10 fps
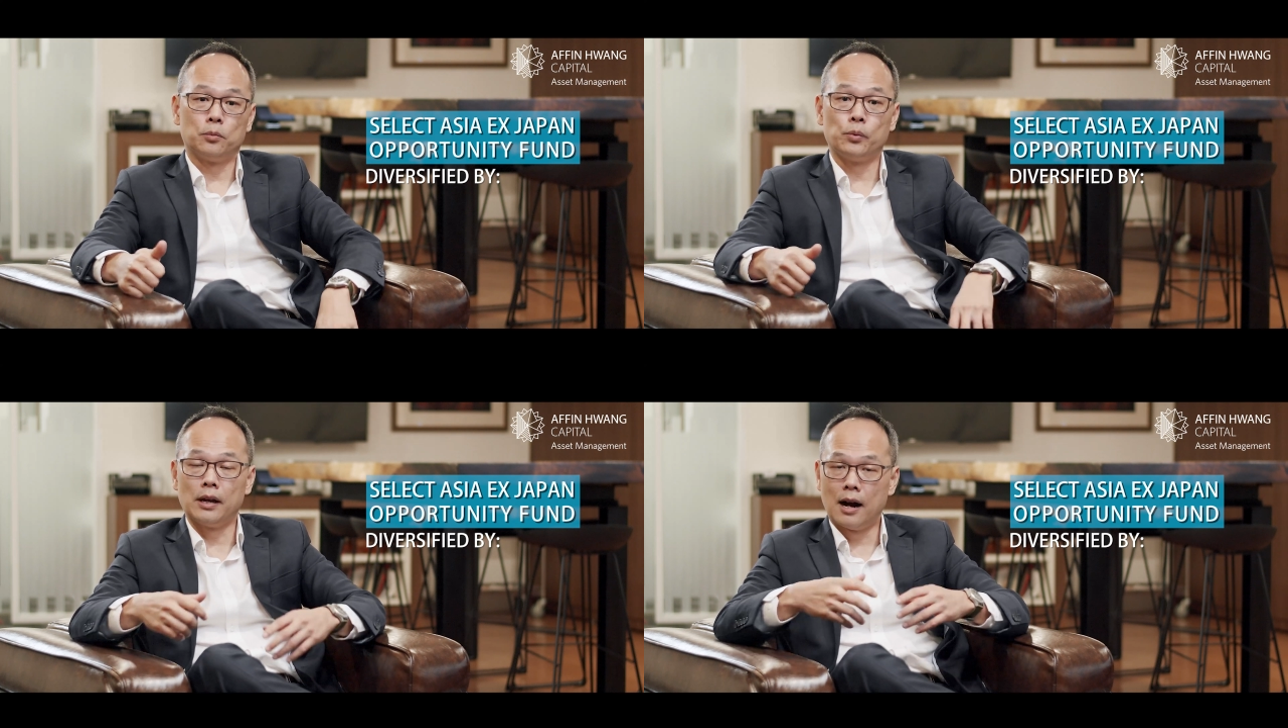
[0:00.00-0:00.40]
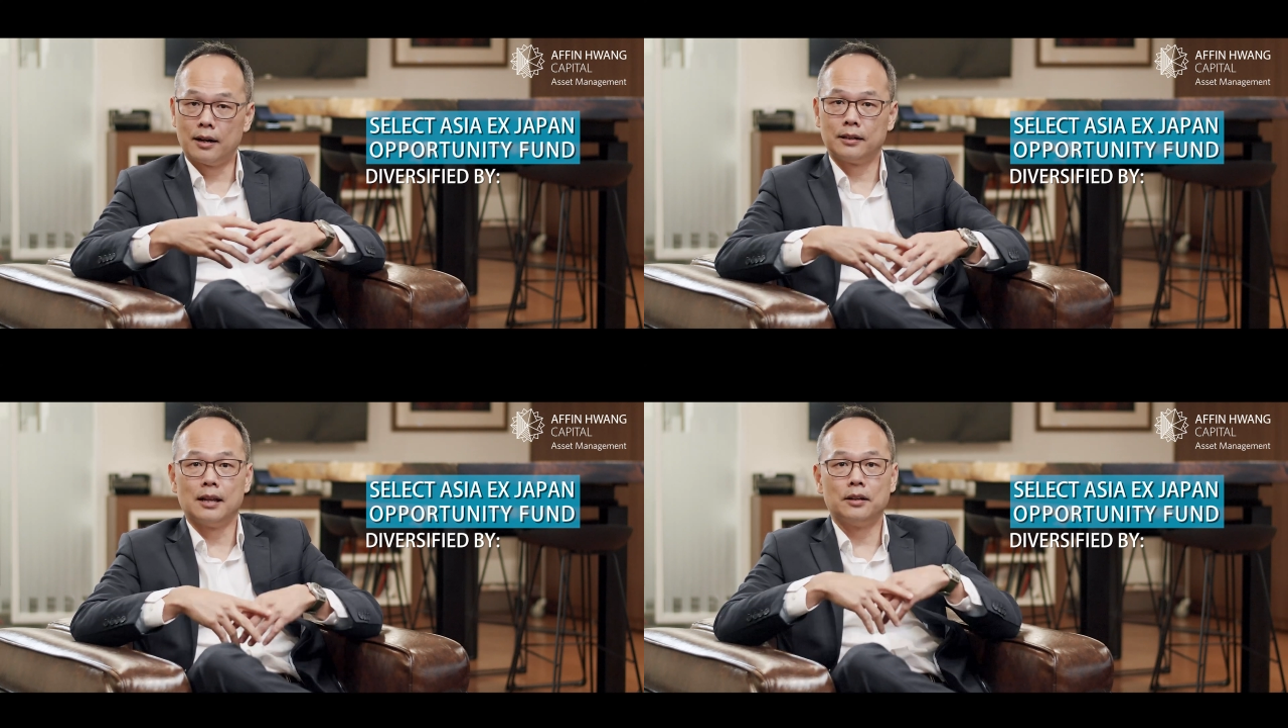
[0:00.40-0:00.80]
we
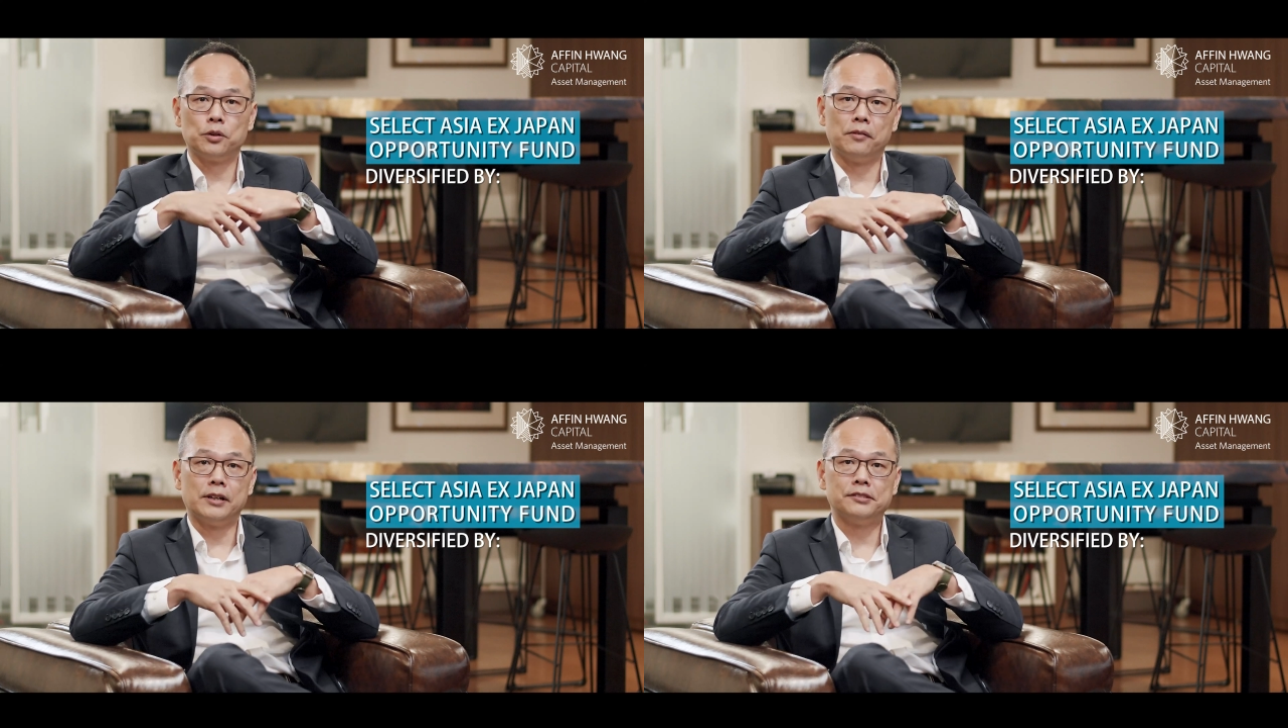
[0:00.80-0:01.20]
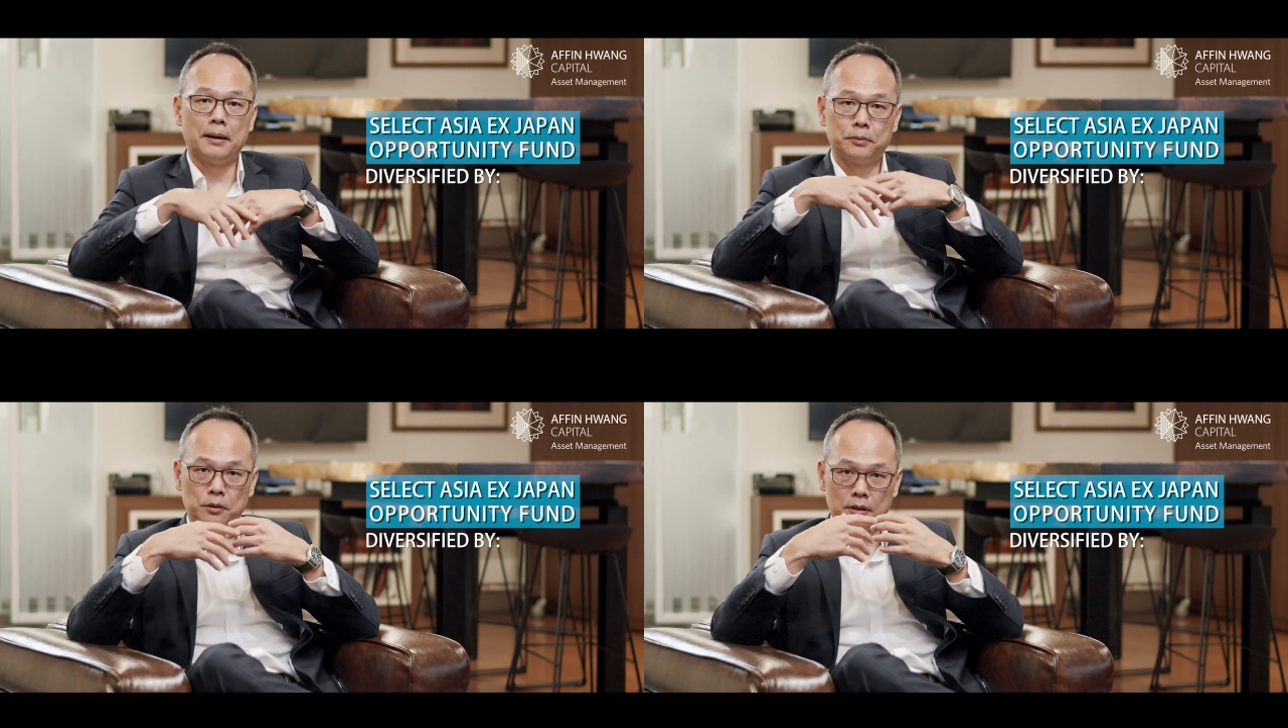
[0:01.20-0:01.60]
are allowed to invest
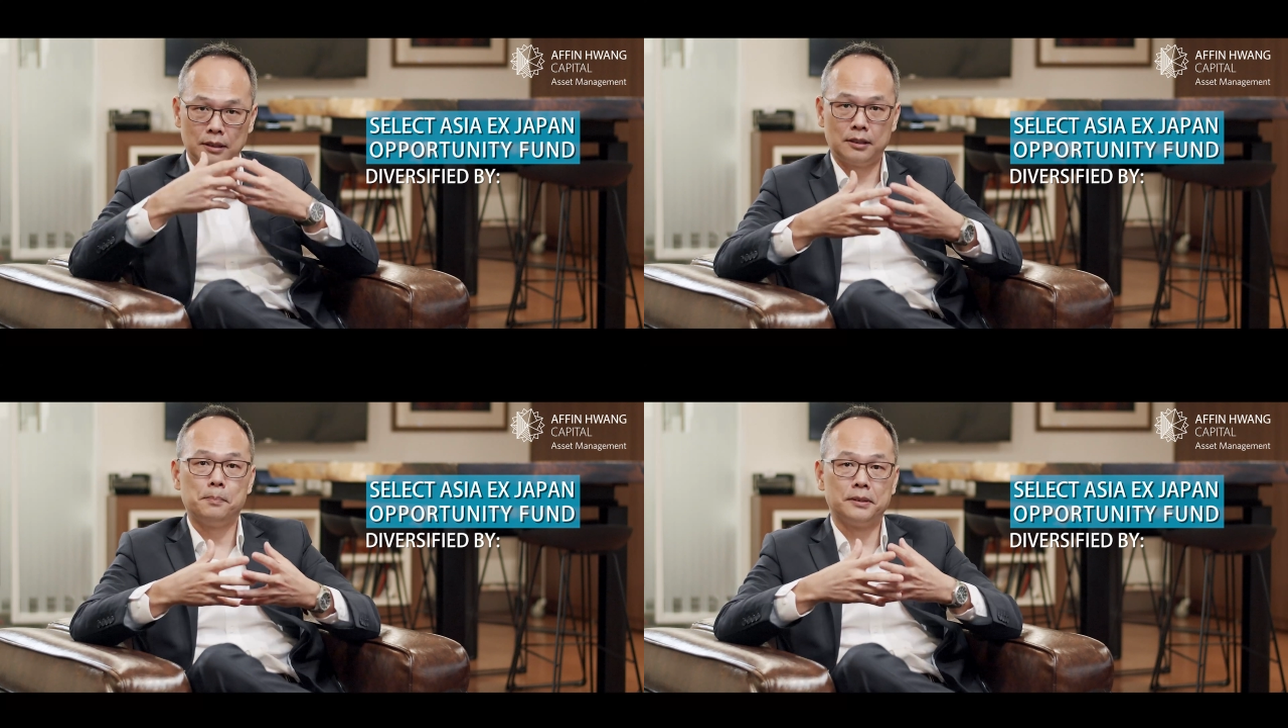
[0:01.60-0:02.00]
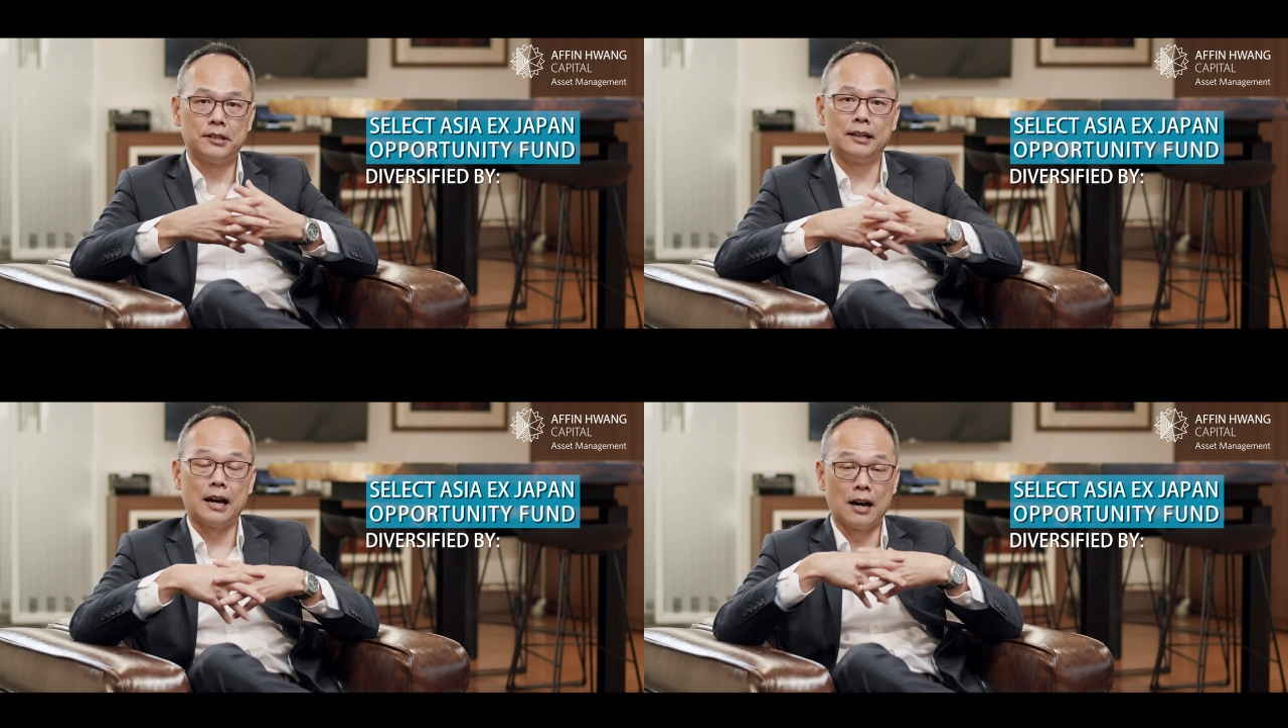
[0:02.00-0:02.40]
up to
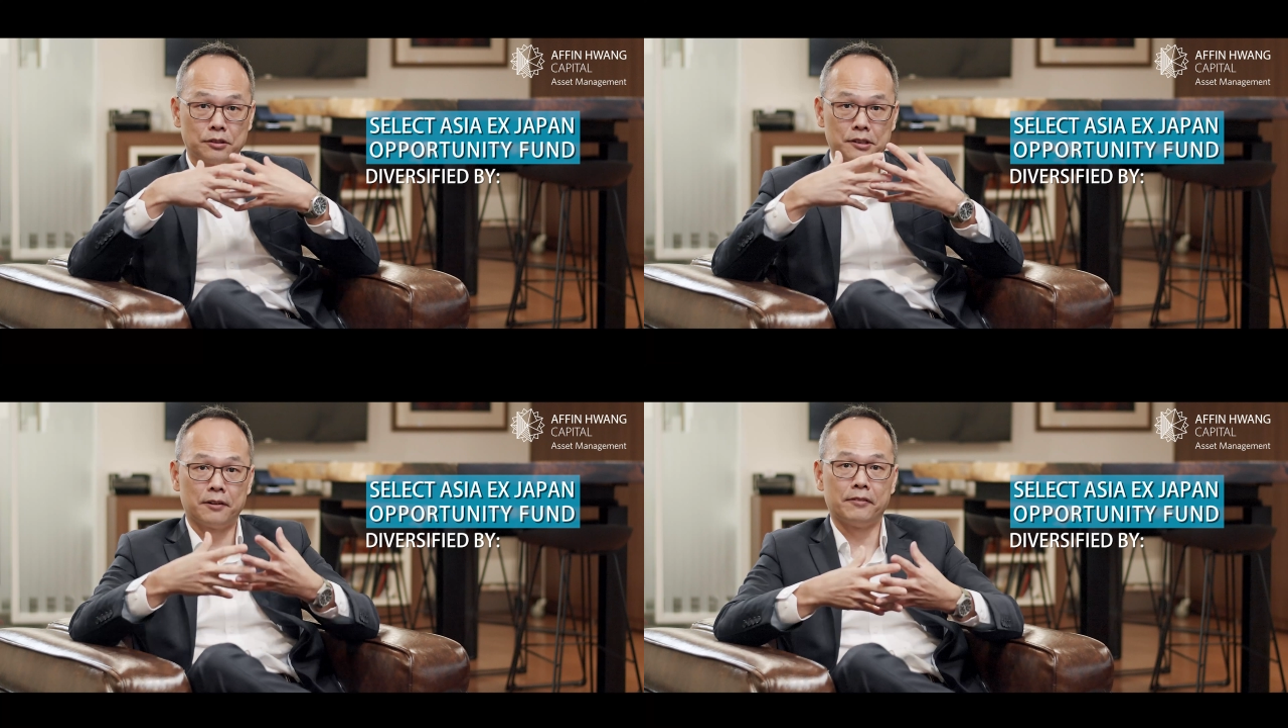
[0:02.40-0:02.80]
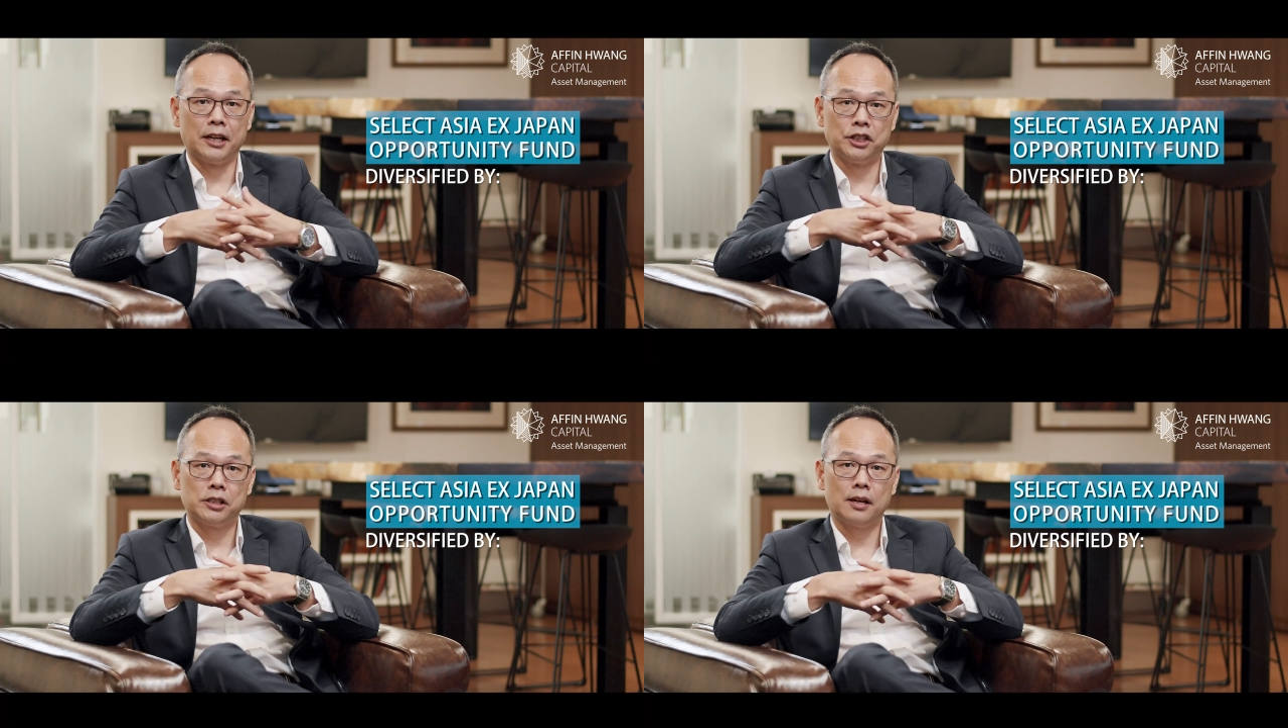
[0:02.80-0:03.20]
30% outside of
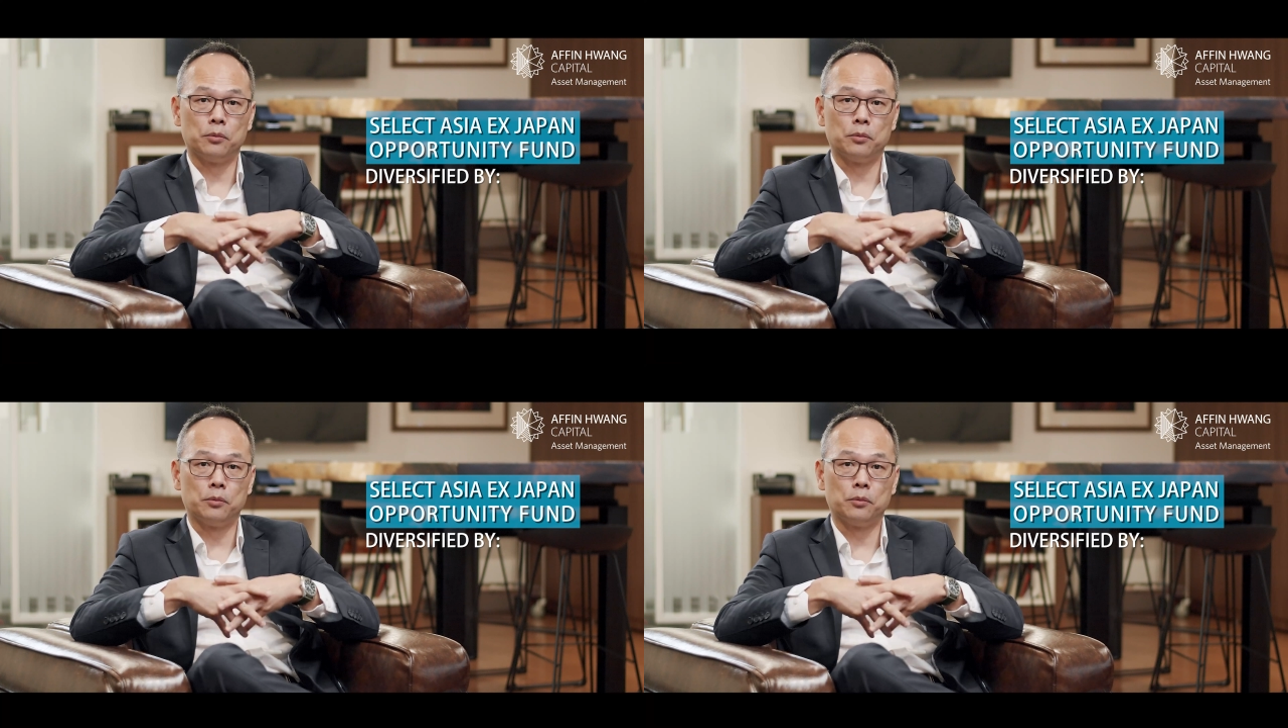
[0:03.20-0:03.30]
Asia,